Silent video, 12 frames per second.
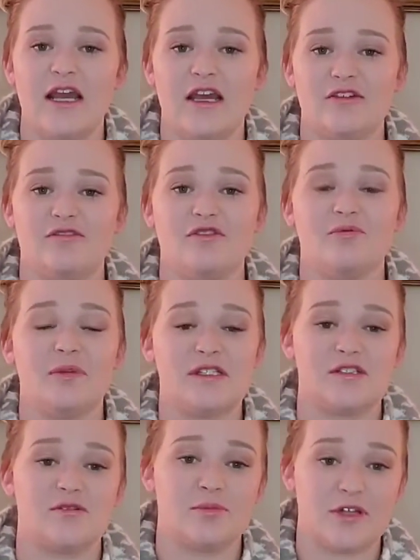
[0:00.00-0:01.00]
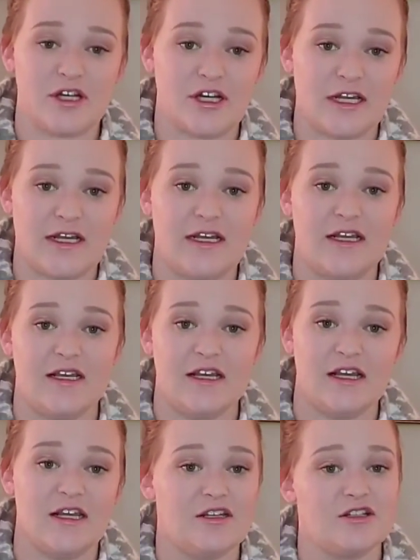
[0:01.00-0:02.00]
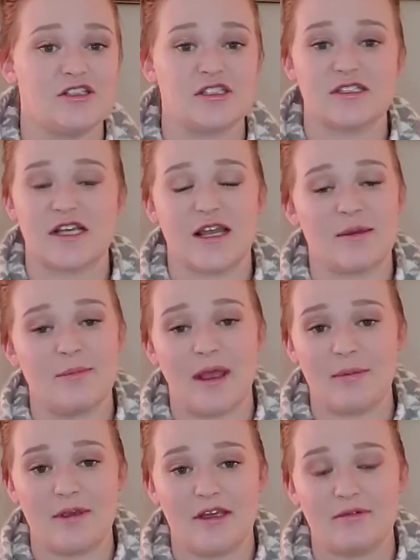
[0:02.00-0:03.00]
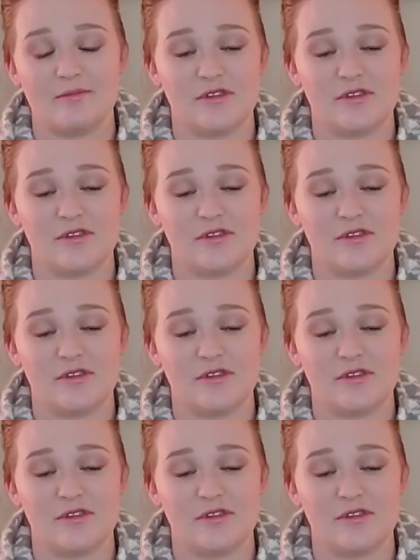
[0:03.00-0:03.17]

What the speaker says: if you've missed your period and you're just like, maybe